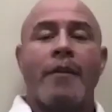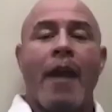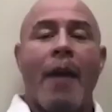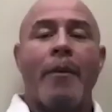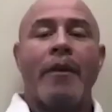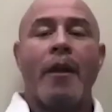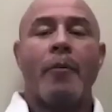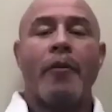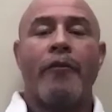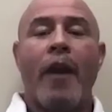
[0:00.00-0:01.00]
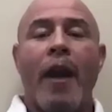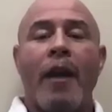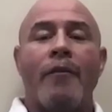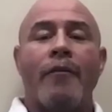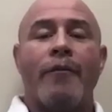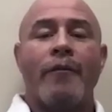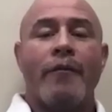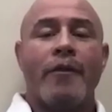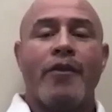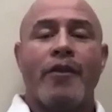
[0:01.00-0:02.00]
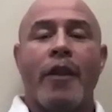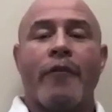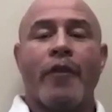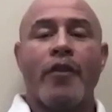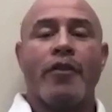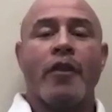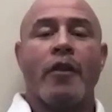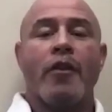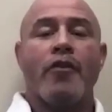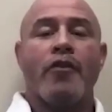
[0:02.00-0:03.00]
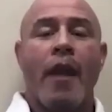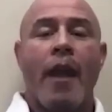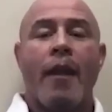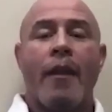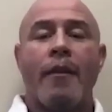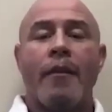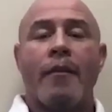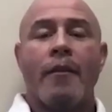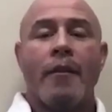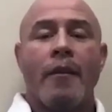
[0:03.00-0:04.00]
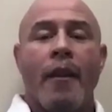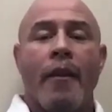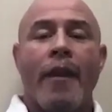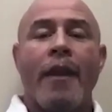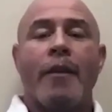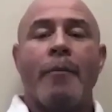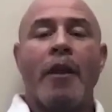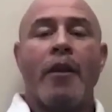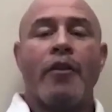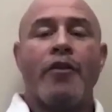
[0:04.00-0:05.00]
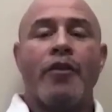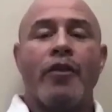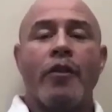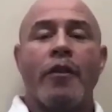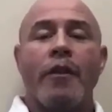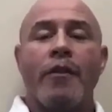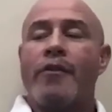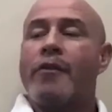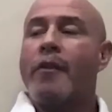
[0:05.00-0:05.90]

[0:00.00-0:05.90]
habit number 5, seek first to understand, and to be understood, is